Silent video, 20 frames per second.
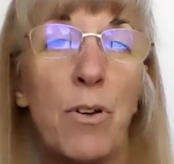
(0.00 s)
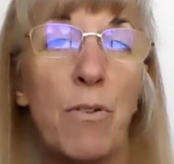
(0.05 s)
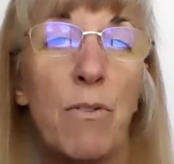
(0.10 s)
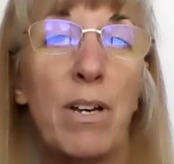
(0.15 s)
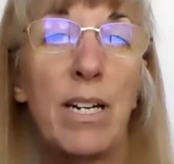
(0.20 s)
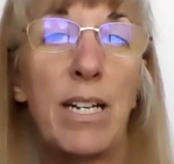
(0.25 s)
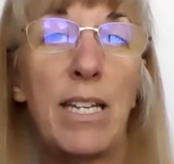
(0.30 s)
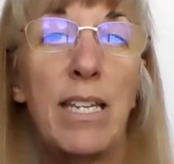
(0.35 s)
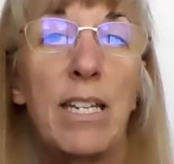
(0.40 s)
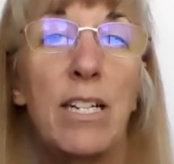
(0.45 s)
go
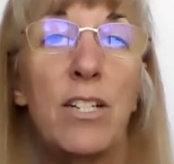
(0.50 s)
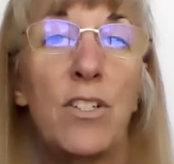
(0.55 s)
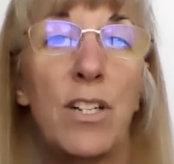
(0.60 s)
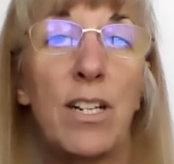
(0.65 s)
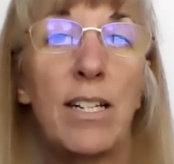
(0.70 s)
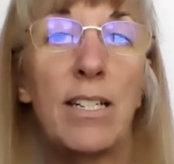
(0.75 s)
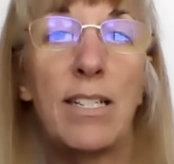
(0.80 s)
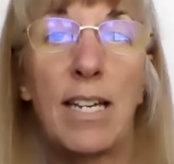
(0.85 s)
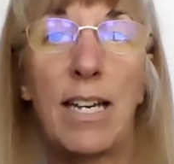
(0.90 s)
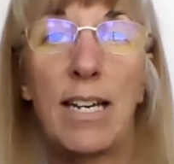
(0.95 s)
on a
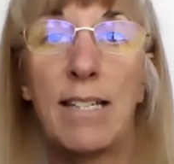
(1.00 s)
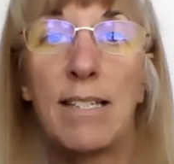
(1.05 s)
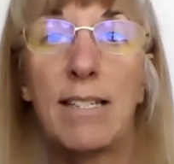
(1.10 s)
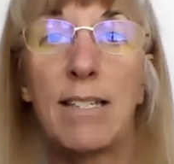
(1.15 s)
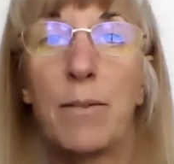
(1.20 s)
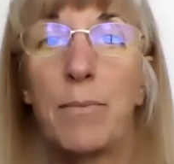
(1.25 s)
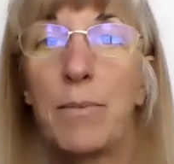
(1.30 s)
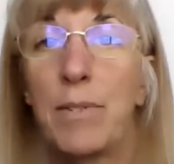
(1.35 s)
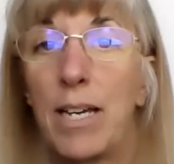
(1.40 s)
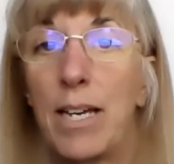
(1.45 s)
ketogenic diet,
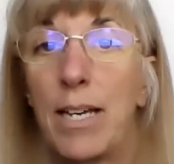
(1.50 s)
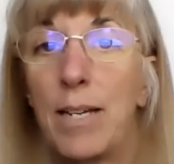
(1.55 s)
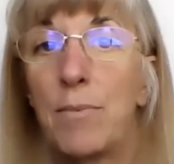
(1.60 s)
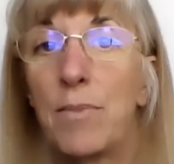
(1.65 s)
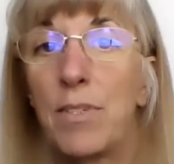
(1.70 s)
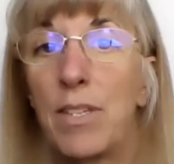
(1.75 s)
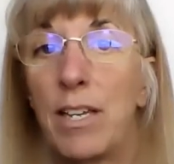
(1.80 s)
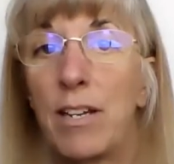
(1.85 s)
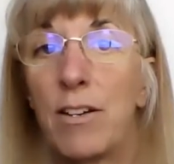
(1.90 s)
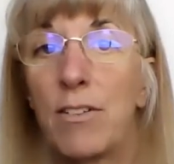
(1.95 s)

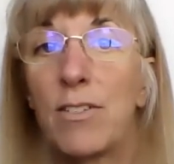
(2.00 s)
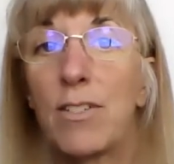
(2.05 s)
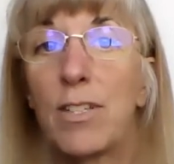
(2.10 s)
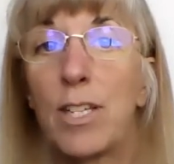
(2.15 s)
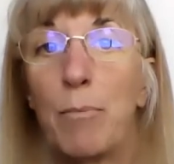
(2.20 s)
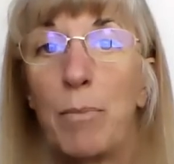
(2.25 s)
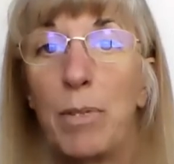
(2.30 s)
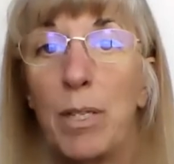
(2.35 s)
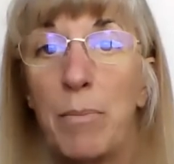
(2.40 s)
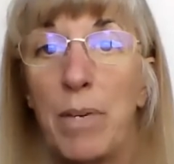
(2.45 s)
sometimes they are
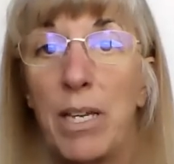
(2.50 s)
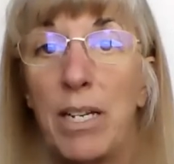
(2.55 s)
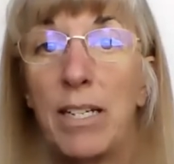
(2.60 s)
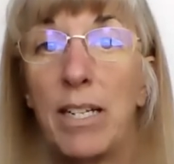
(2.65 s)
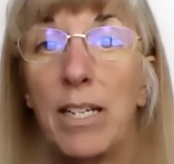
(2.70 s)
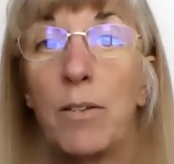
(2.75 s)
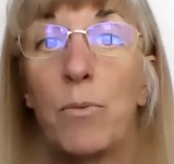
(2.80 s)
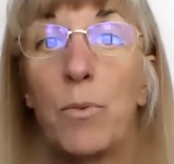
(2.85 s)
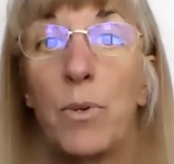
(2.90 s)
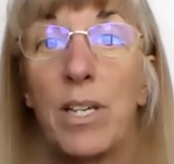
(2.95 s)

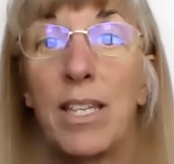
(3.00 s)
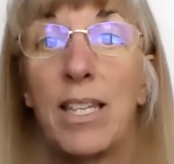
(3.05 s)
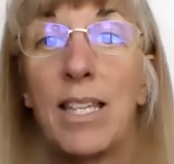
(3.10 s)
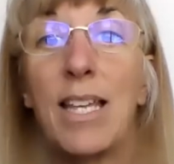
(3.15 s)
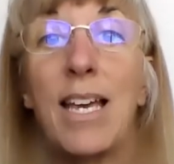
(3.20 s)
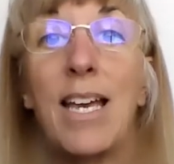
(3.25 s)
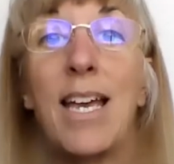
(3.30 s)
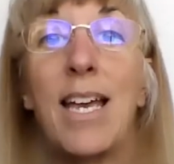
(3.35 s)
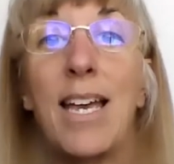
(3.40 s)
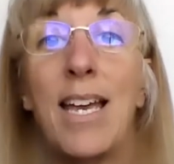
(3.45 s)
supplementing with
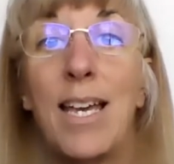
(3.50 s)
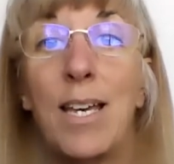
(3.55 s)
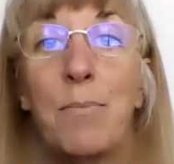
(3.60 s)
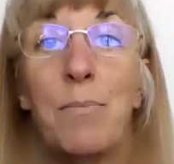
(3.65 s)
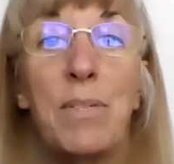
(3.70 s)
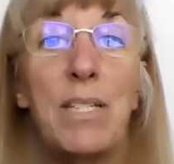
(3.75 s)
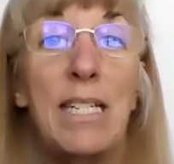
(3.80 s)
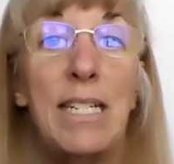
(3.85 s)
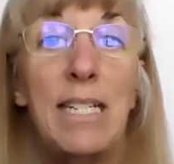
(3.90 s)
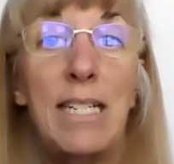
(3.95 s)

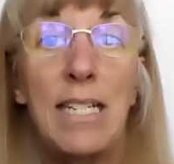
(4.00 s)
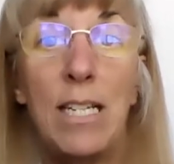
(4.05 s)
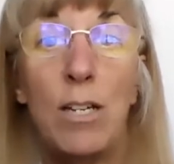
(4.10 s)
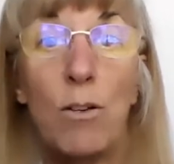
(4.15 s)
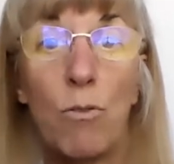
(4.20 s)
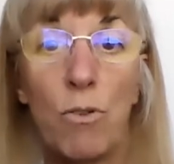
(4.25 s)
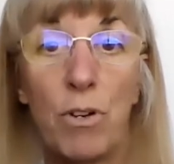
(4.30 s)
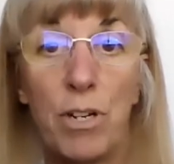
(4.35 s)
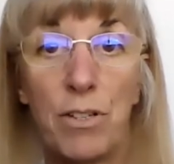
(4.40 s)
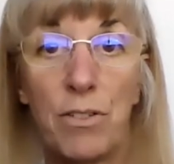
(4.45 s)

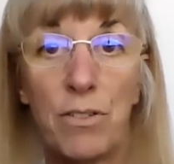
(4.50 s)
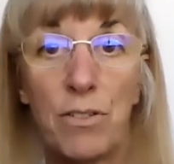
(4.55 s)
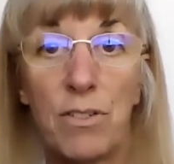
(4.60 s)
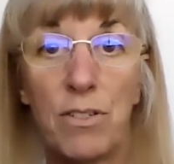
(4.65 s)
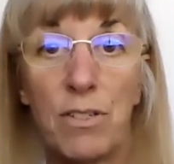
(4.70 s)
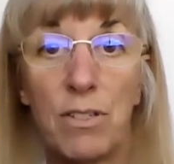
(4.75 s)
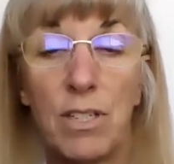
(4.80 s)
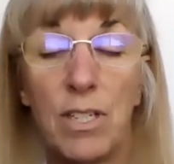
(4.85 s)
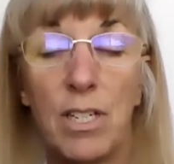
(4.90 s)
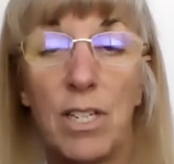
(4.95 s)
MCT
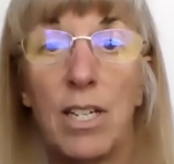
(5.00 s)
oils.